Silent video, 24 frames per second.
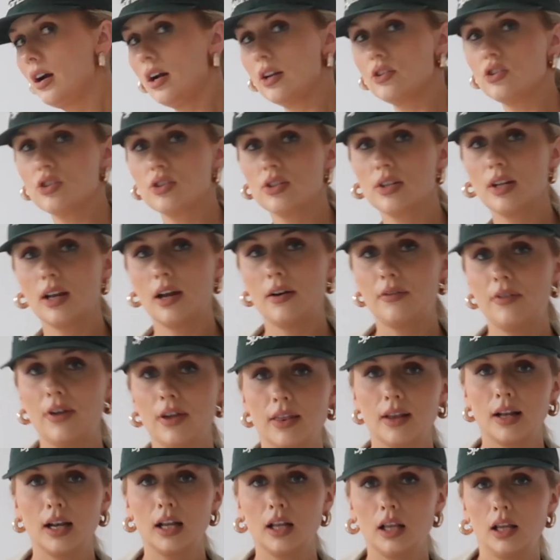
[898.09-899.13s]
I just love
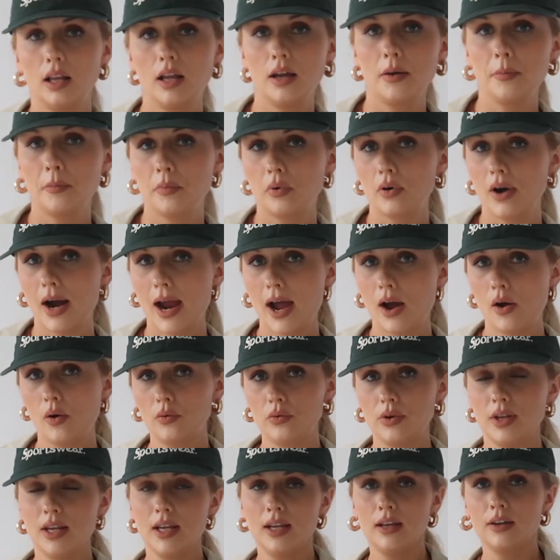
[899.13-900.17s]
the little
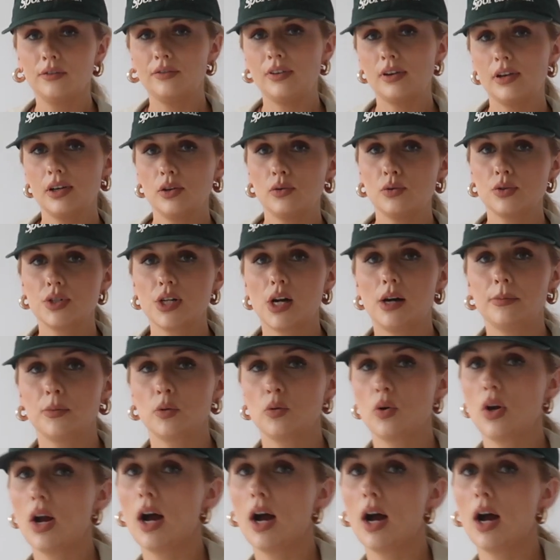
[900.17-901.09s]
brown, very autumnal